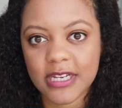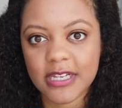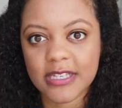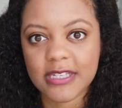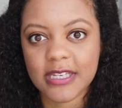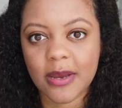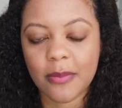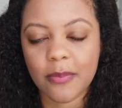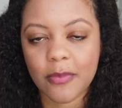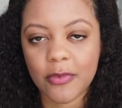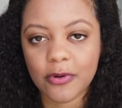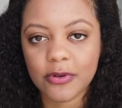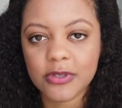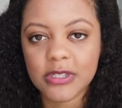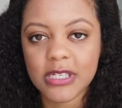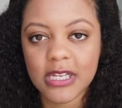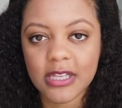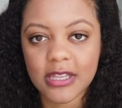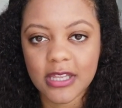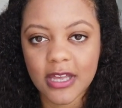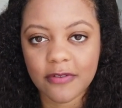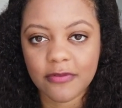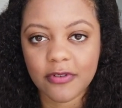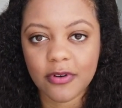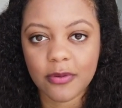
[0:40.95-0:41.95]
It's a
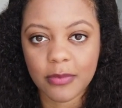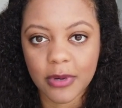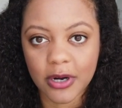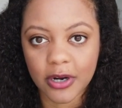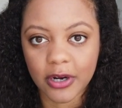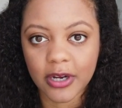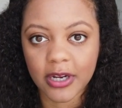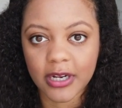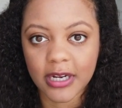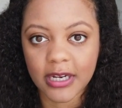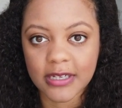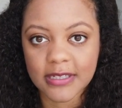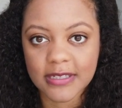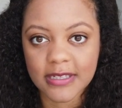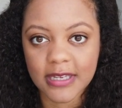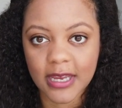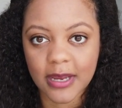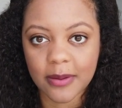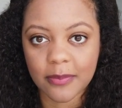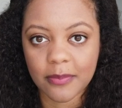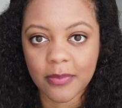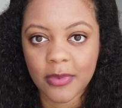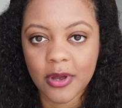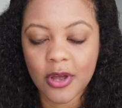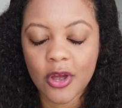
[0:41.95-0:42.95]
multi-level marketing
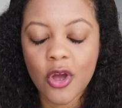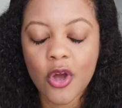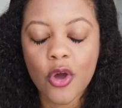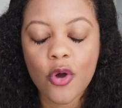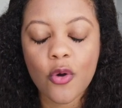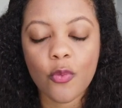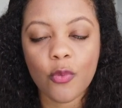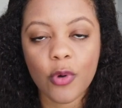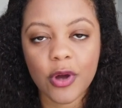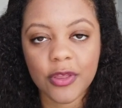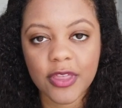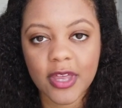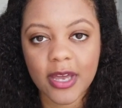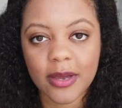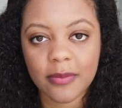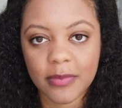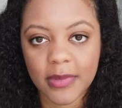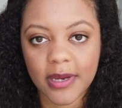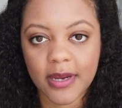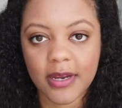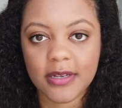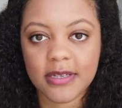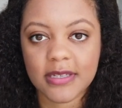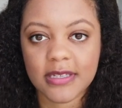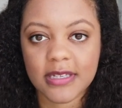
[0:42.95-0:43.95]
scheme. What that
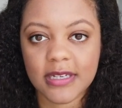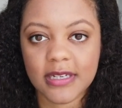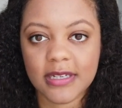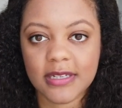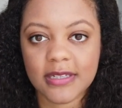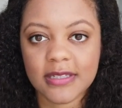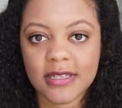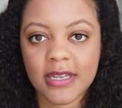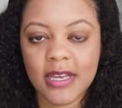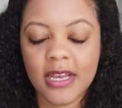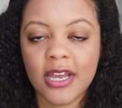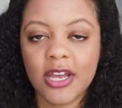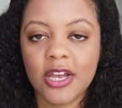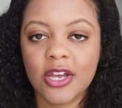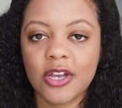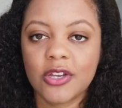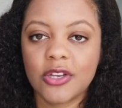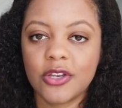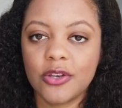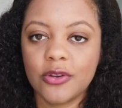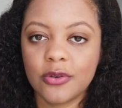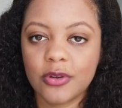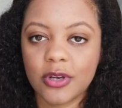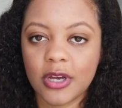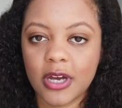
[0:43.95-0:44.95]
means is
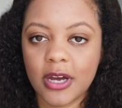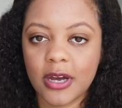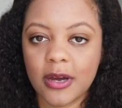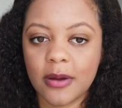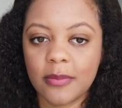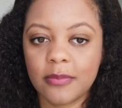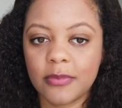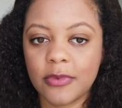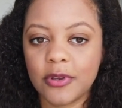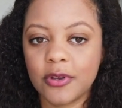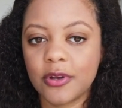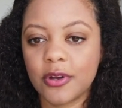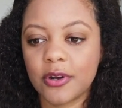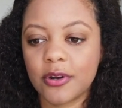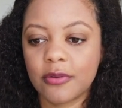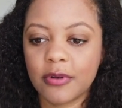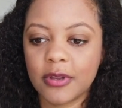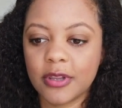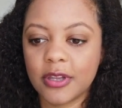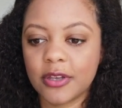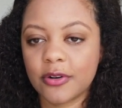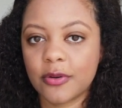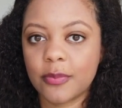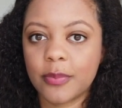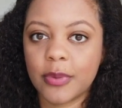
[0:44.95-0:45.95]
you go to
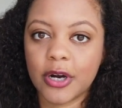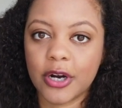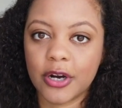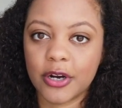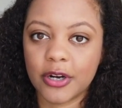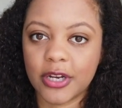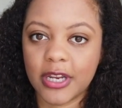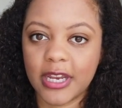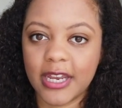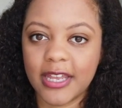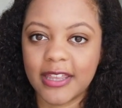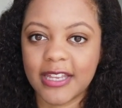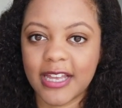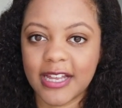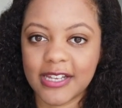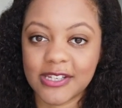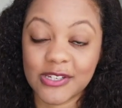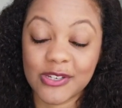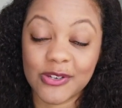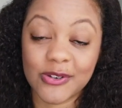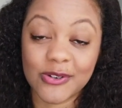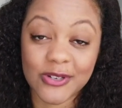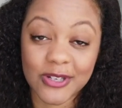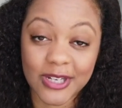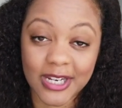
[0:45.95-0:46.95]
a little party, and
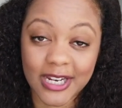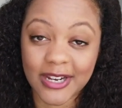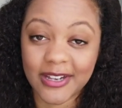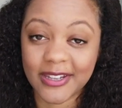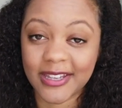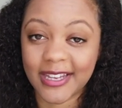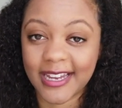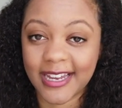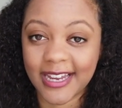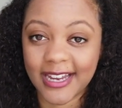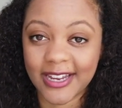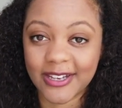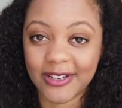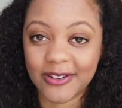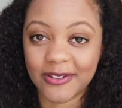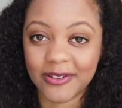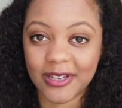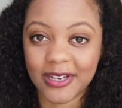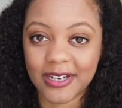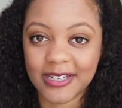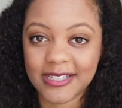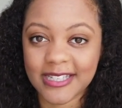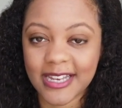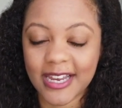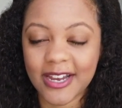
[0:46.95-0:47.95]
that's usually how they get you.
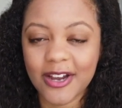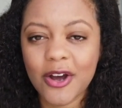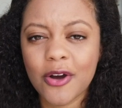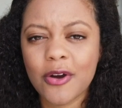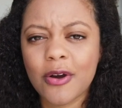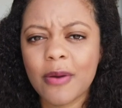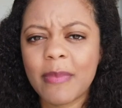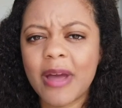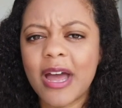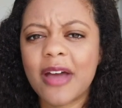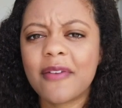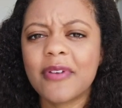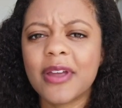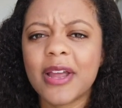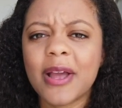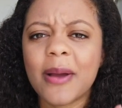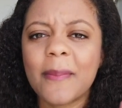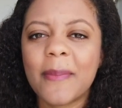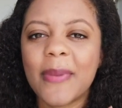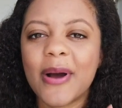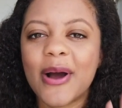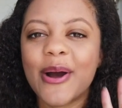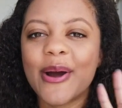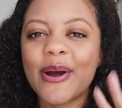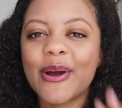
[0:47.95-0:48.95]
They say, oh, I'm having a
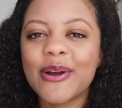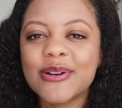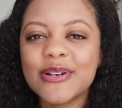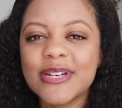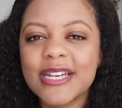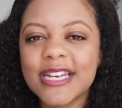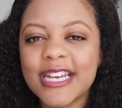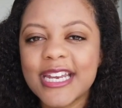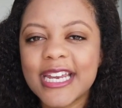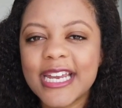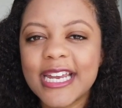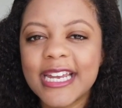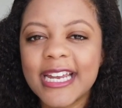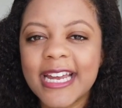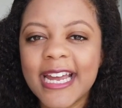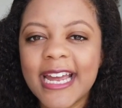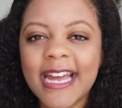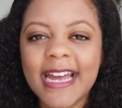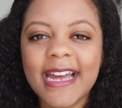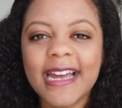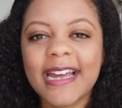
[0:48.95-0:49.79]
party.